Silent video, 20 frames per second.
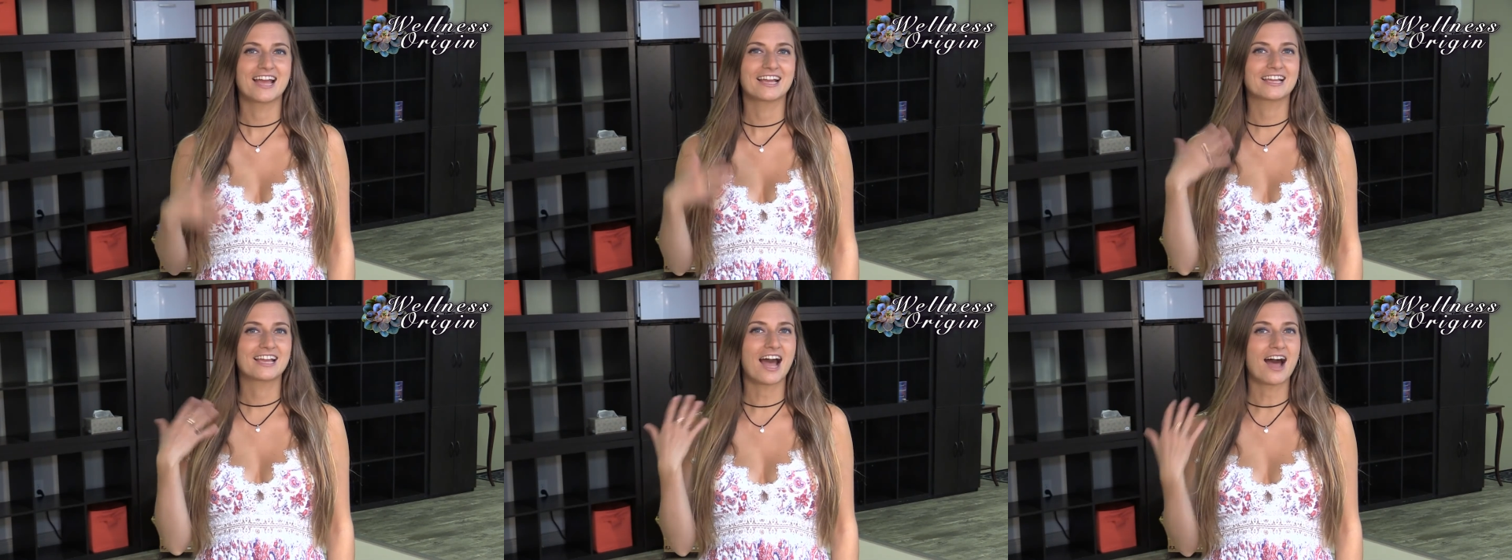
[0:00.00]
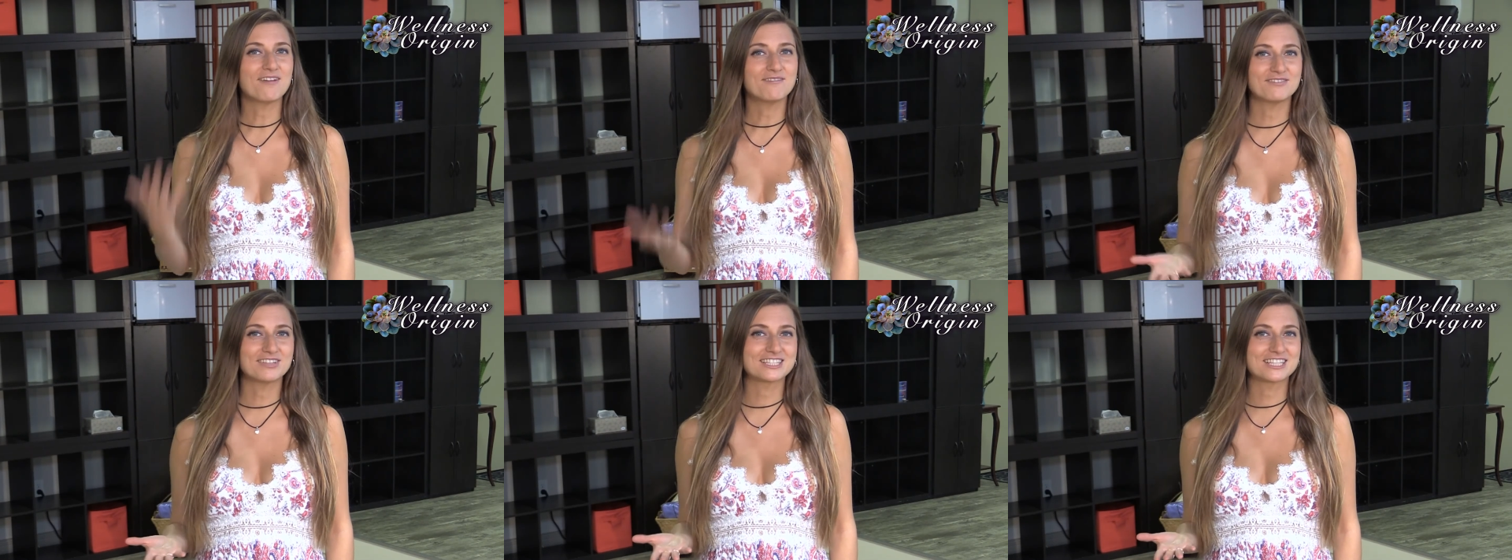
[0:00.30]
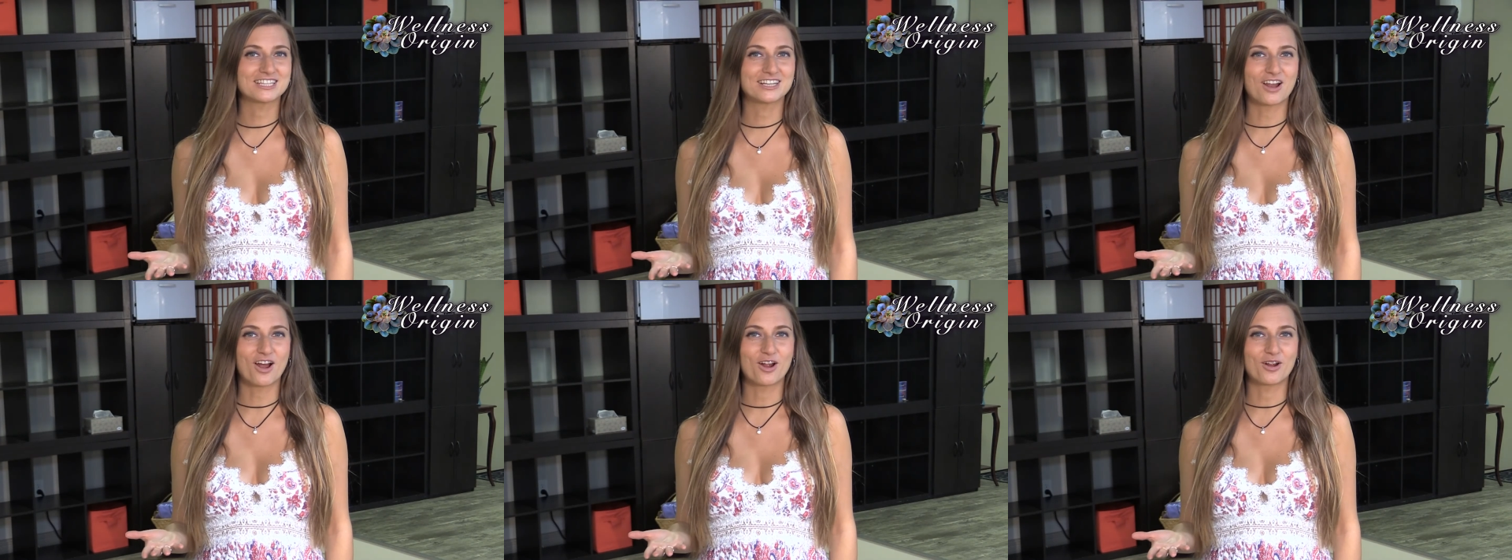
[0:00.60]
Come
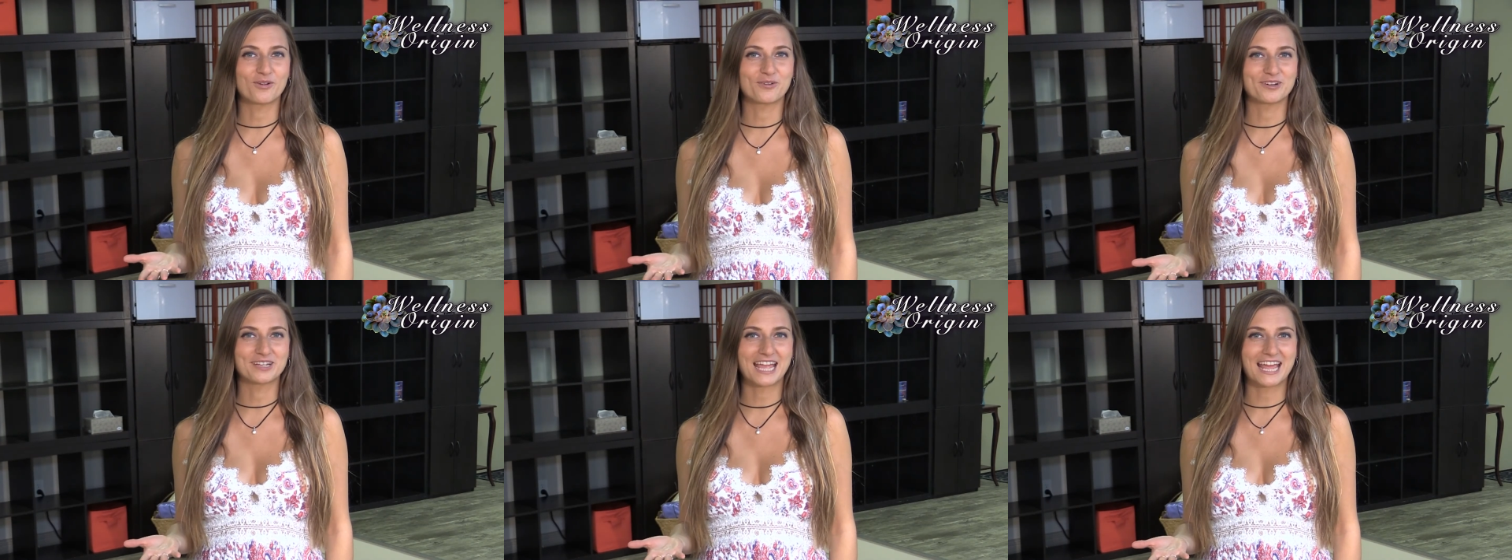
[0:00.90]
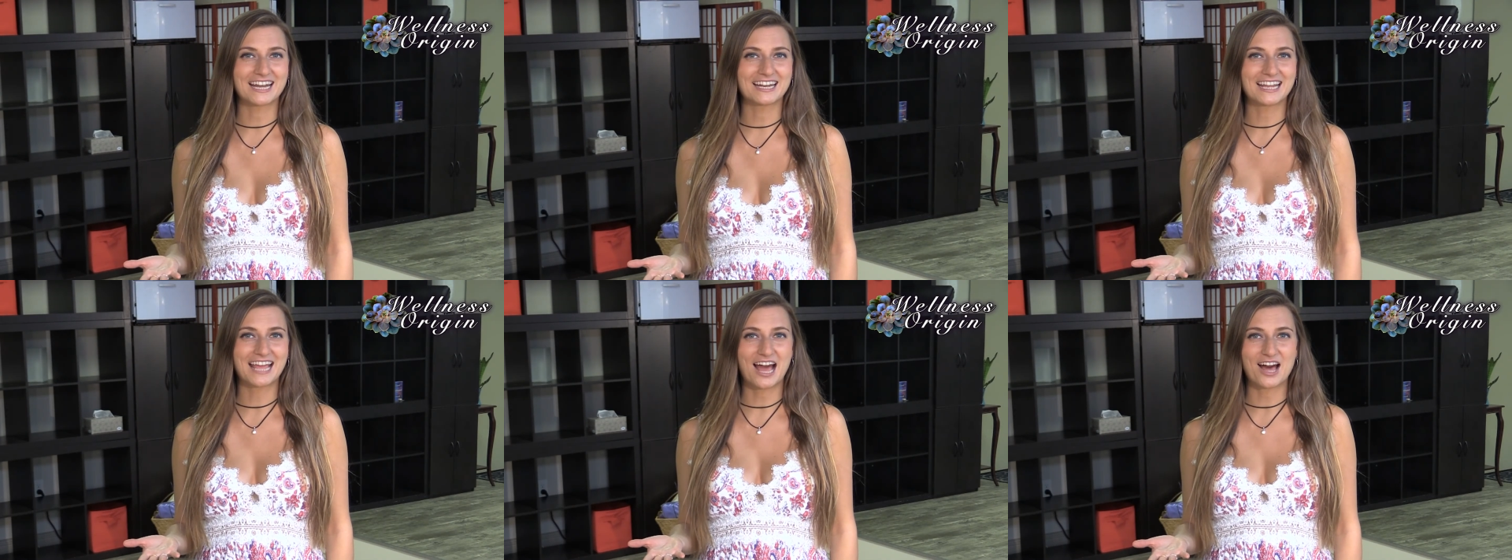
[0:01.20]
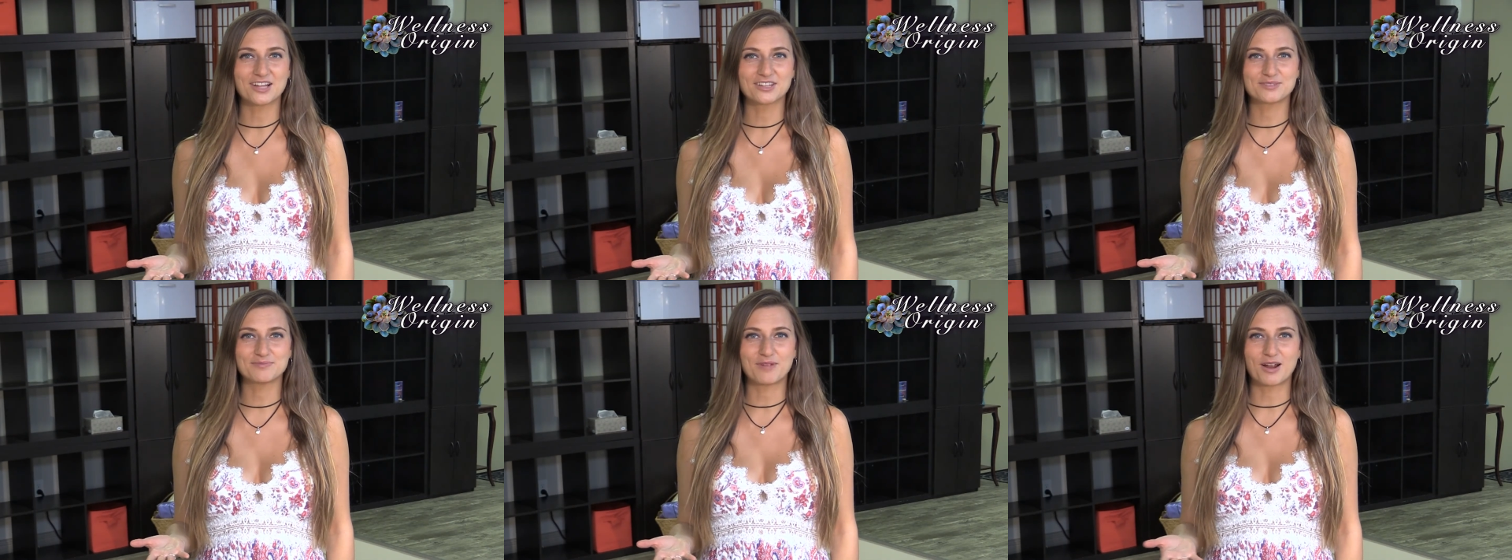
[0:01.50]
visit our Organic
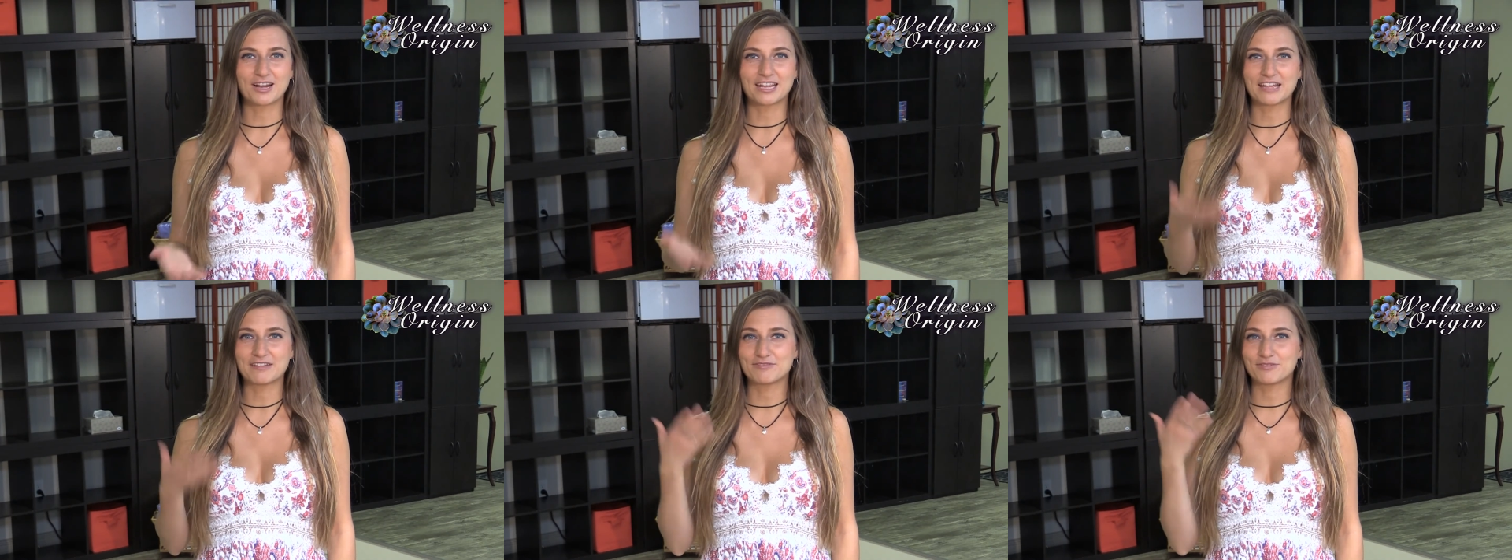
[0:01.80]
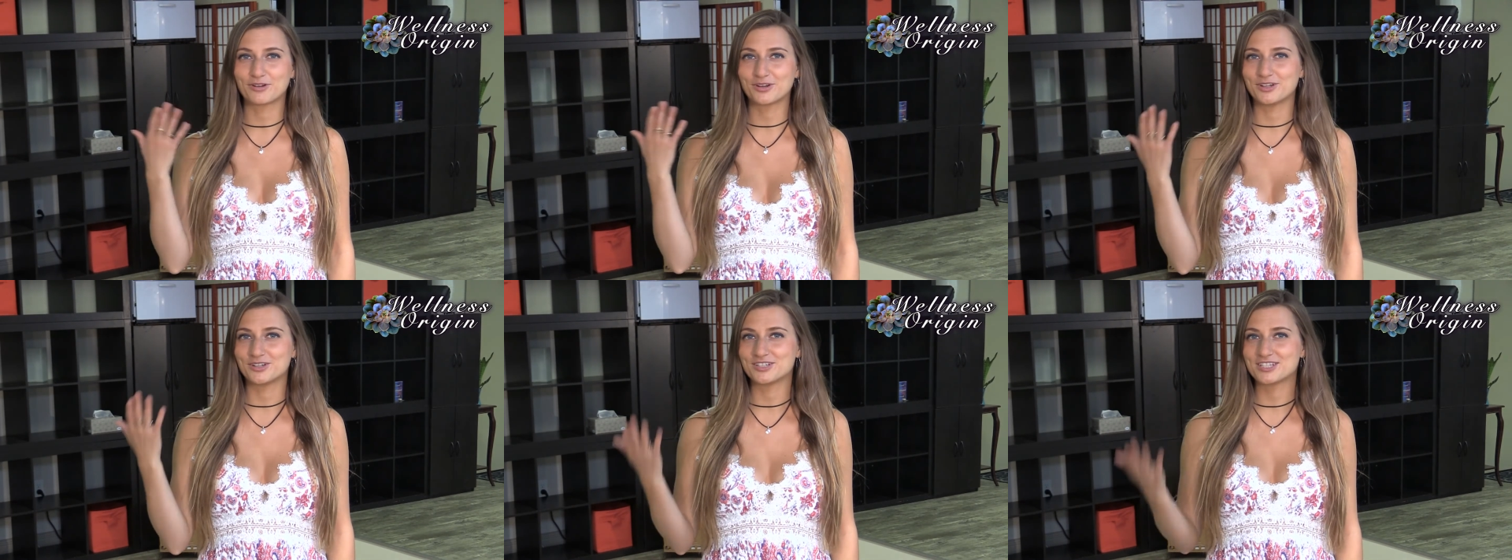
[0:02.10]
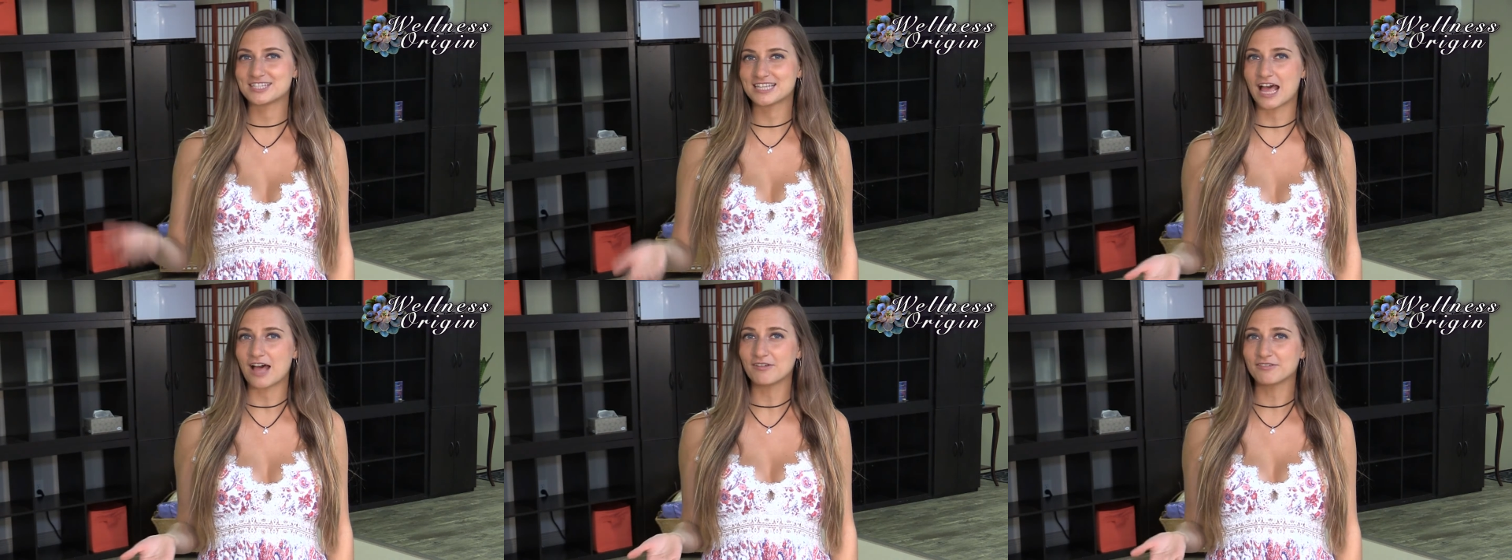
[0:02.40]
Health Market for
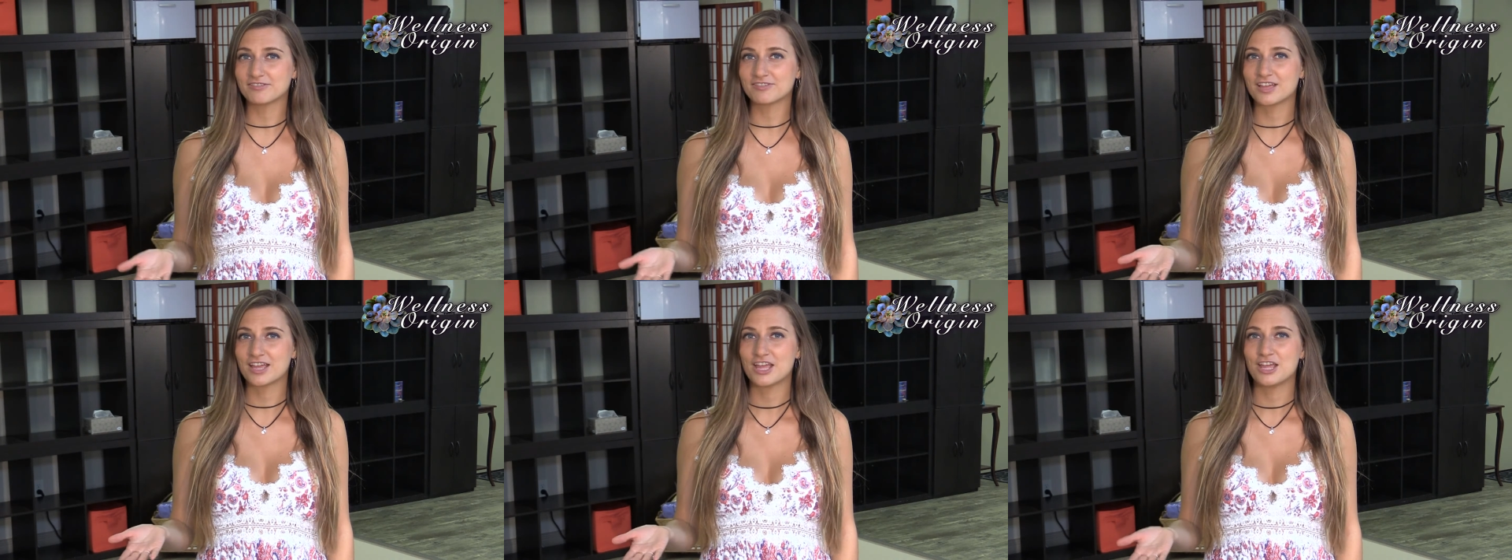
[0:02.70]
yourself